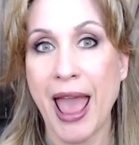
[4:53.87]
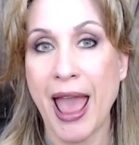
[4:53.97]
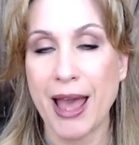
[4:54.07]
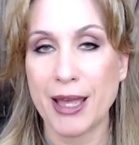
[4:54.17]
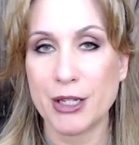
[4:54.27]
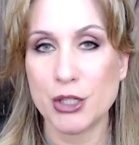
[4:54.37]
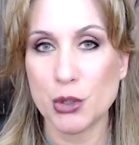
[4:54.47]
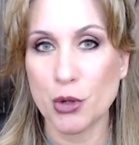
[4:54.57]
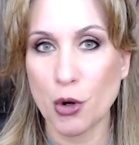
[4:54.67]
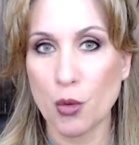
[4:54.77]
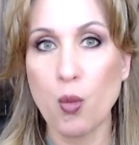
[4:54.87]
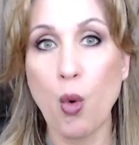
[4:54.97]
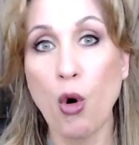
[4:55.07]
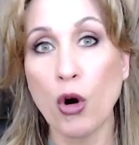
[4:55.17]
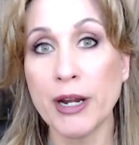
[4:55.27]
And so they're
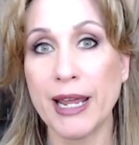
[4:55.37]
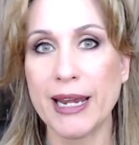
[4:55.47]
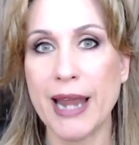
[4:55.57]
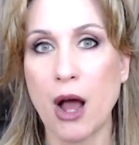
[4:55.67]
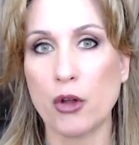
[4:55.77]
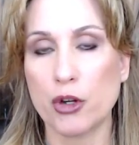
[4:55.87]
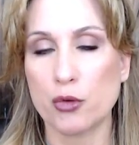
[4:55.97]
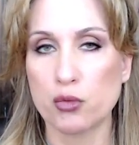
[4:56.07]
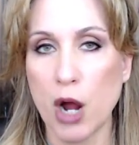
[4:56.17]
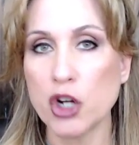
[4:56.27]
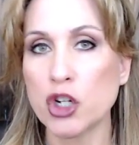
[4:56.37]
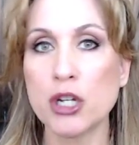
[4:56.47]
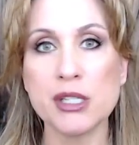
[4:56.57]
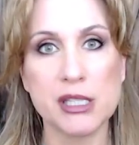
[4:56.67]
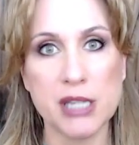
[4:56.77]
warning now that Russia
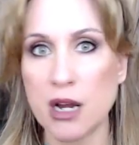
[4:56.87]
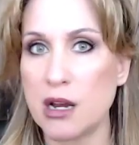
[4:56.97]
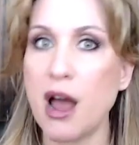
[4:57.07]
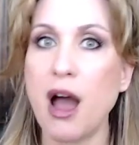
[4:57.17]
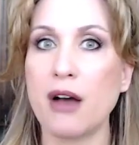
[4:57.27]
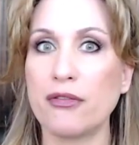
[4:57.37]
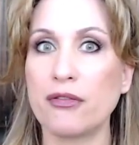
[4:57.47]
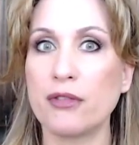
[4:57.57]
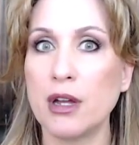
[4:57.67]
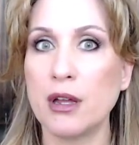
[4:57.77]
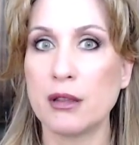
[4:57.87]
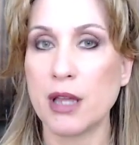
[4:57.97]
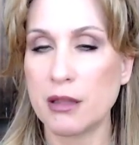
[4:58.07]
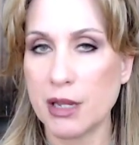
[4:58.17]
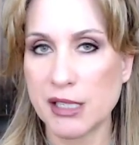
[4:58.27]
has done enough
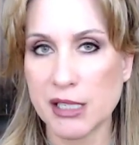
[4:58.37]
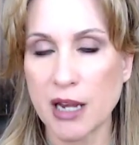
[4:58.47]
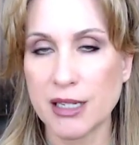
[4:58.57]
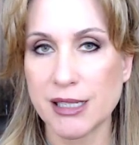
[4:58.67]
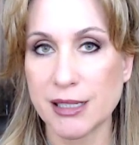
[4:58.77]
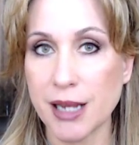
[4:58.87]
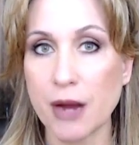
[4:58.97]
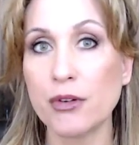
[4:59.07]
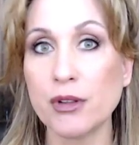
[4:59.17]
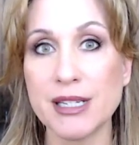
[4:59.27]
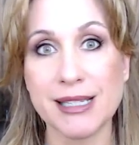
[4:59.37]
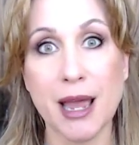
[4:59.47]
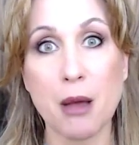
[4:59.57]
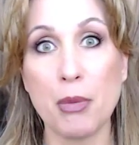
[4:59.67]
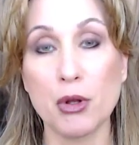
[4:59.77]
they, they cited several
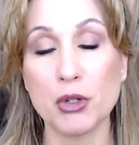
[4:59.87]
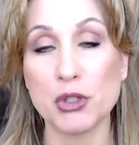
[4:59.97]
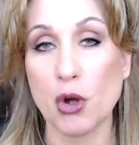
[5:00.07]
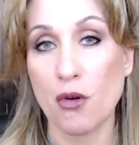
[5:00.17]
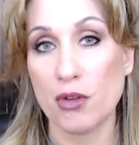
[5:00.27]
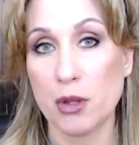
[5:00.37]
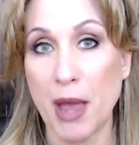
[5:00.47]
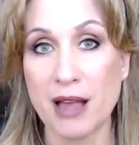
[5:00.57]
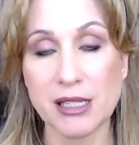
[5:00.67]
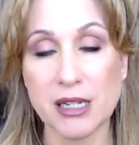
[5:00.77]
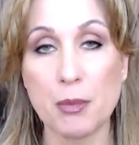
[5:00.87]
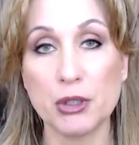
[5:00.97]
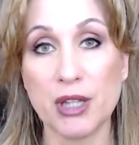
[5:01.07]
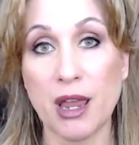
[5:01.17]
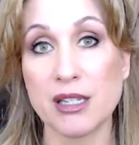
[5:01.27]
examples over the past
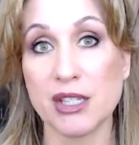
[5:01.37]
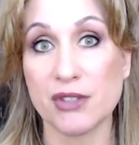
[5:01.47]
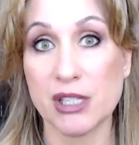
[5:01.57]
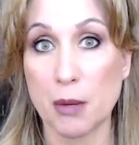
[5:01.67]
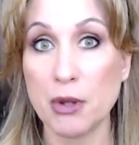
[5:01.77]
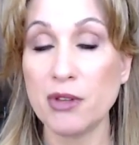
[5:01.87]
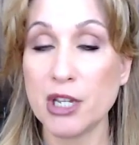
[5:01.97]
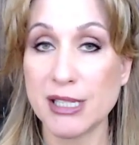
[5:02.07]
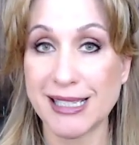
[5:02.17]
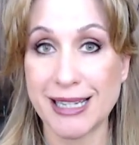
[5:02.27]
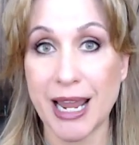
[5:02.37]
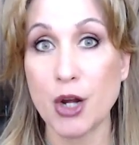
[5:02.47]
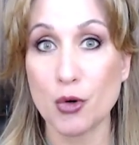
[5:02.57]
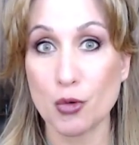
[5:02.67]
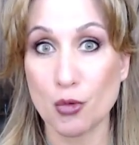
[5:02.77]
couple days of some of these
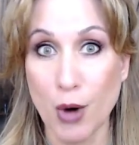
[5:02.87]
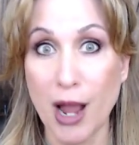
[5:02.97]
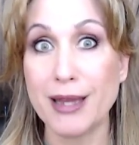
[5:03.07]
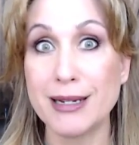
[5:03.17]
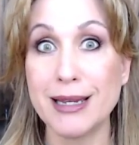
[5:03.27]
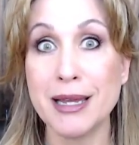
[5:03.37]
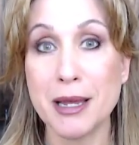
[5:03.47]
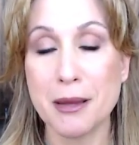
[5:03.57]
state run